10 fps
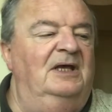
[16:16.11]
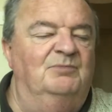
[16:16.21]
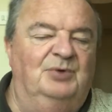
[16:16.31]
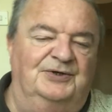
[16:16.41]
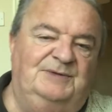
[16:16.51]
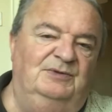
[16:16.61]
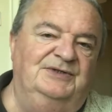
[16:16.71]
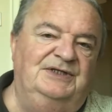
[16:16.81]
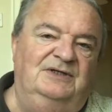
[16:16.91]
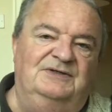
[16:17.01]
impossible
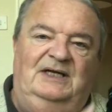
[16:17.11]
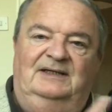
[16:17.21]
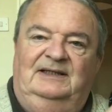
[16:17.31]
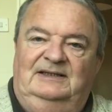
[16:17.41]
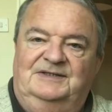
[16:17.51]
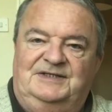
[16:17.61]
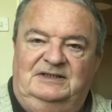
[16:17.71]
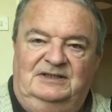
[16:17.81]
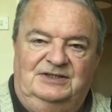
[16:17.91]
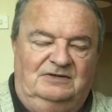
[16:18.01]
to use that little
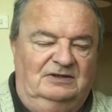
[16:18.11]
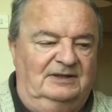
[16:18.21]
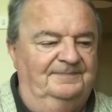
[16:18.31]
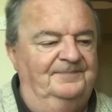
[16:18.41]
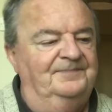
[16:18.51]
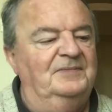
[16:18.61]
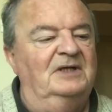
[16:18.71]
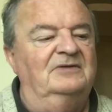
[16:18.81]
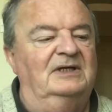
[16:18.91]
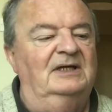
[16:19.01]
LCD screen.
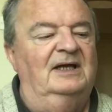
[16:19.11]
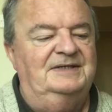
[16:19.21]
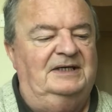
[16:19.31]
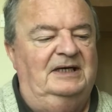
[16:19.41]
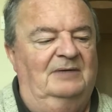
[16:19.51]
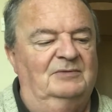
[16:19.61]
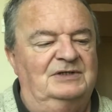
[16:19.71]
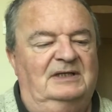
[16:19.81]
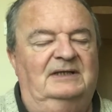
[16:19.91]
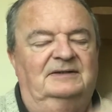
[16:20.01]
The later
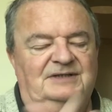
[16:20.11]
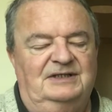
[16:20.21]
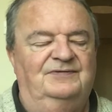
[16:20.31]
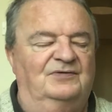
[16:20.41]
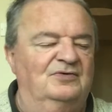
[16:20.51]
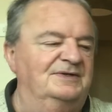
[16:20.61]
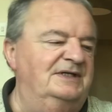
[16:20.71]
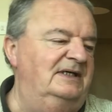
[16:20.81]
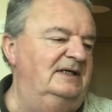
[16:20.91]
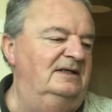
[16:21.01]
cameras like the
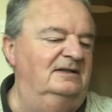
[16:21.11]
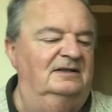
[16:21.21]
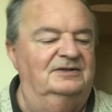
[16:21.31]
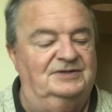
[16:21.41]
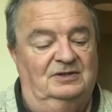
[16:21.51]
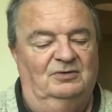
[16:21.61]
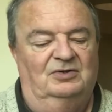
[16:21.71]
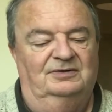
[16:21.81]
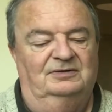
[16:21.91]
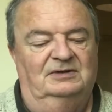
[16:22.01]
D40 and so
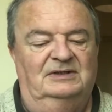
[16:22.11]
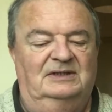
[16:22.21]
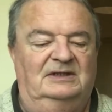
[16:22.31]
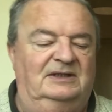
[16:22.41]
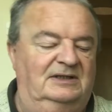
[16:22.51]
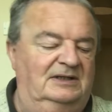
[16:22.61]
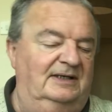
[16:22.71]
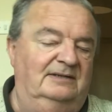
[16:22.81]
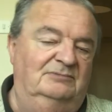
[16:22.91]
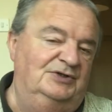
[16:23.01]
on
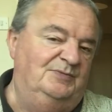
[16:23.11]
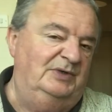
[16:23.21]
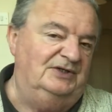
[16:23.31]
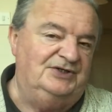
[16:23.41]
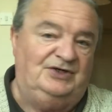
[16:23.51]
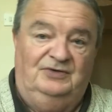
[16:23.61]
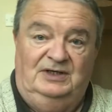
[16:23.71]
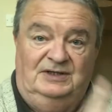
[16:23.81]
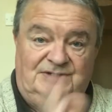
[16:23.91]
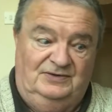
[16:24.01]
had a much bigger
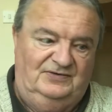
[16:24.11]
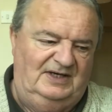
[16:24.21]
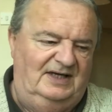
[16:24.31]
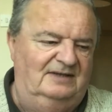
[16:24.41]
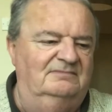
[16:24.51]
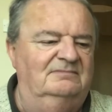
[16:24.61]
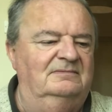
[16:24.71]
screen, so that